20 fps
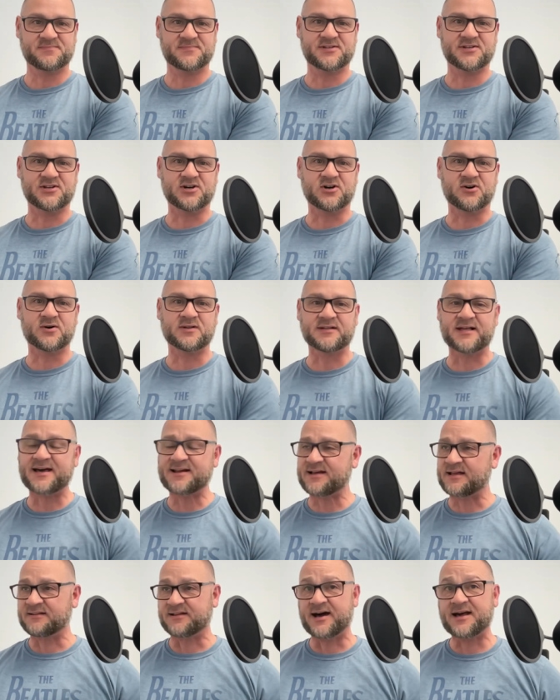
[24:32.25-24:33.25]
You know, a
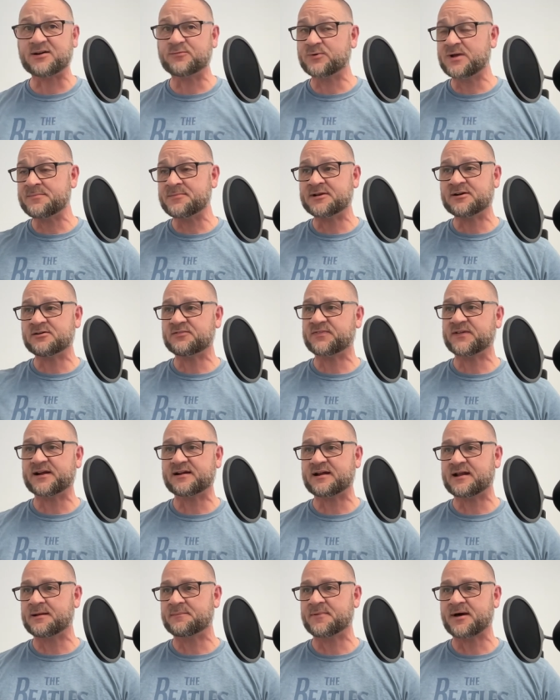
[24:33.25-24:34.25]
lot of, a lot of women out
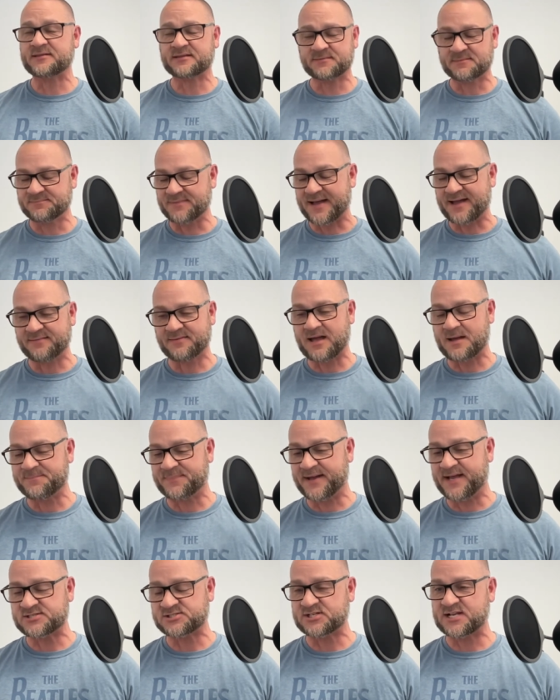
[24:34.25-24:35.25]
there, and I'm not, I'm not
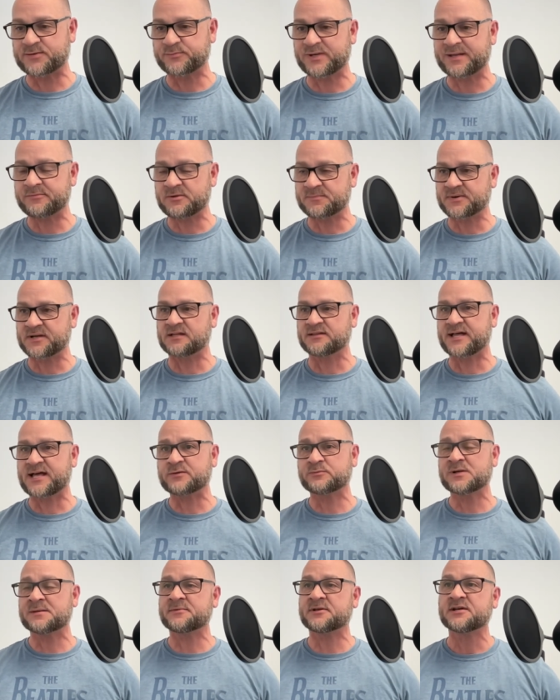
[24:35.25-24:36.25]
bashing on women, but a lot
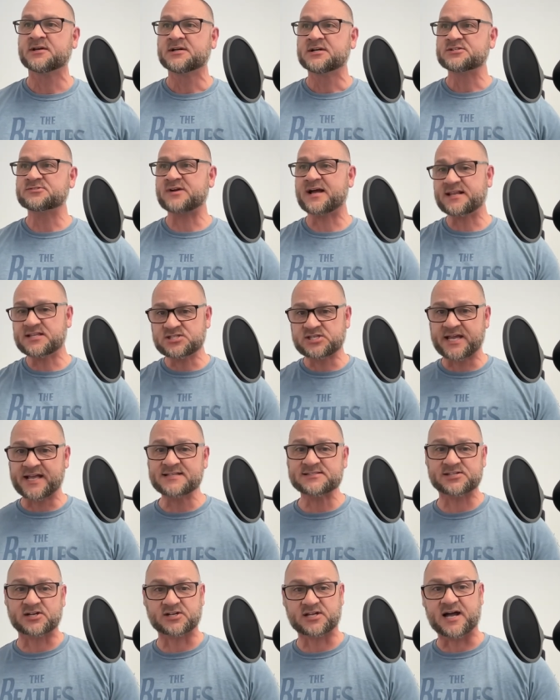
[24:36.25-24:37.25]
of women try to
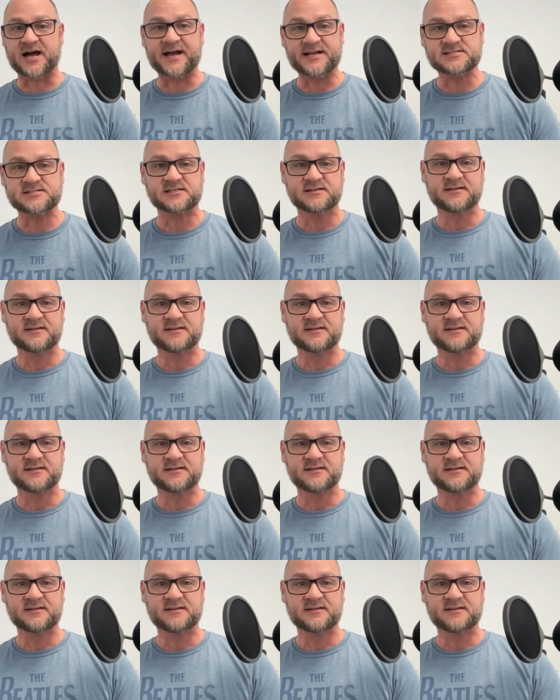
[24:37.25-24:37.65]
change their guys,